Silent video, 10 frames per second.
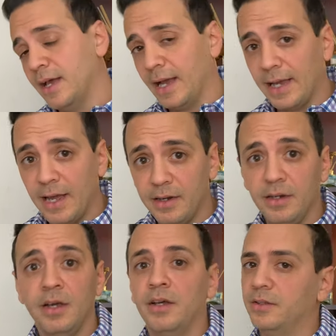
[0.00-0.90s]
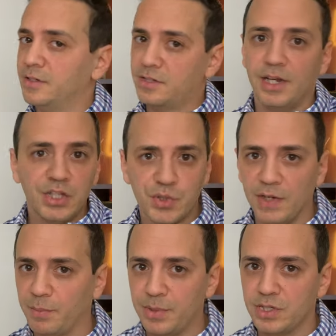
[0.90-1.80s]
Again, this is an entry
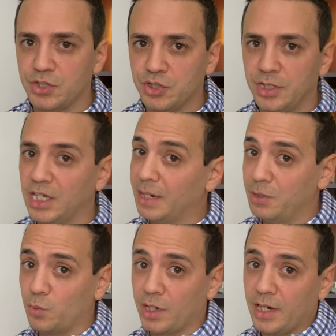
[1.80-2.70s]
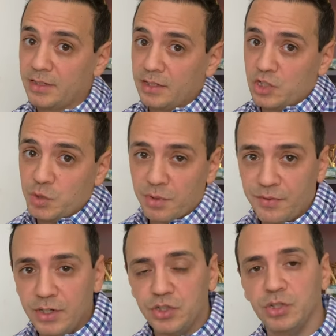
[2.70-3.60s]
level position. You're going to be working under the
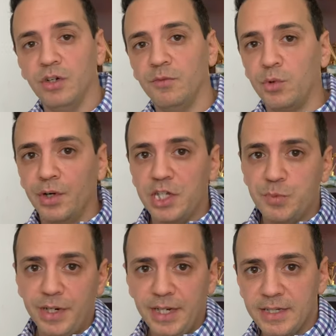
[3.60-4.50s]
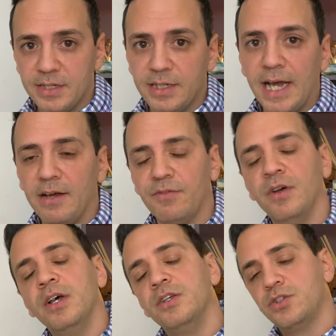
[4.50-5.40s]
supervision of more experienced staff.
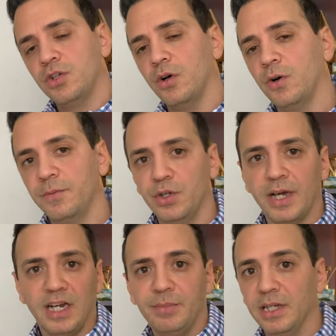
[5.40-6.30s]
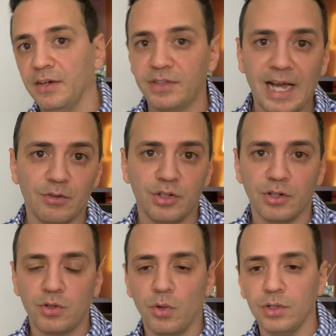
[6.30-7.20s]
So you're not going to be left out in the
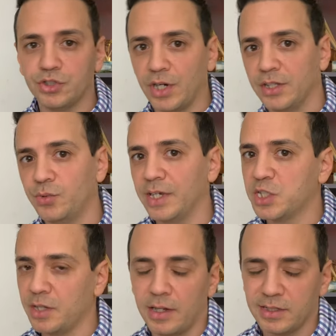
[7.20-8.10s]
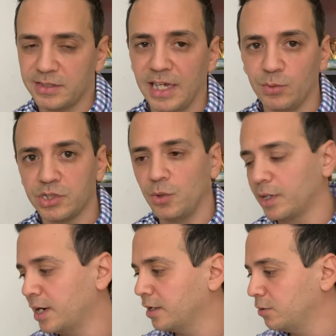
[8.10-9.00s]
cold trying to understand what's going
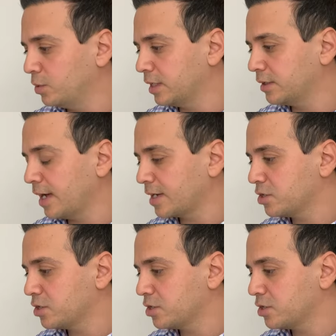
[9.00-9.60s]
on with the tax